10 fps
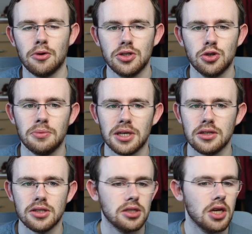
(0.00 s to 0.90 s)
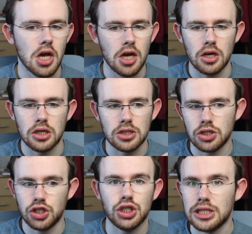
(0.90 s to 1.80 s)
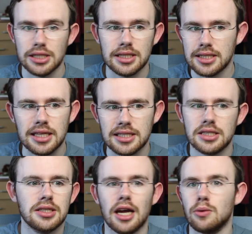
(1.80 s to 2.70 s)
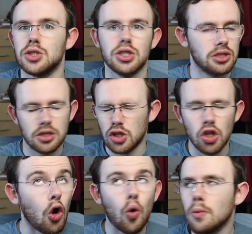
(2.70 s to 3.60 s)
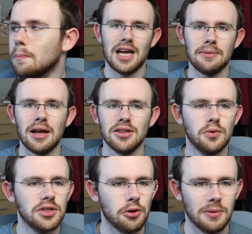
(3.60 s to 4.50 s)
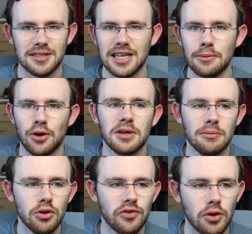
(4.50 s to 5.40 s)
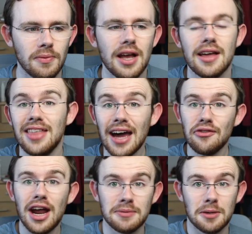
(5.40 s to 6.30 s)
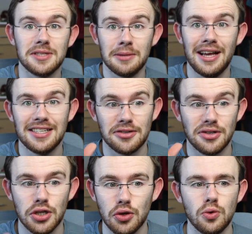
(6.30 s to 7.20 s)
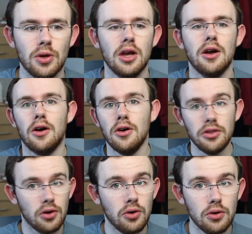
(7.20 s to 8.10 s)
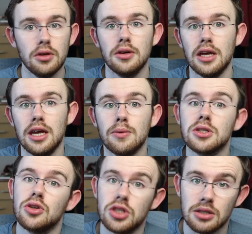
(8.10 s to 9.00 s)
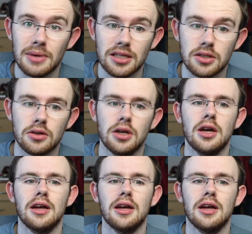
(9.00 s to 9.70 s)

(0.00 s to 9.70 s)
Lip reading: module, because geez, this guy was just, no. I don't want to talk about this anymore. I'm going to move on. That wraps up semester two. On the whole, it was a good semester.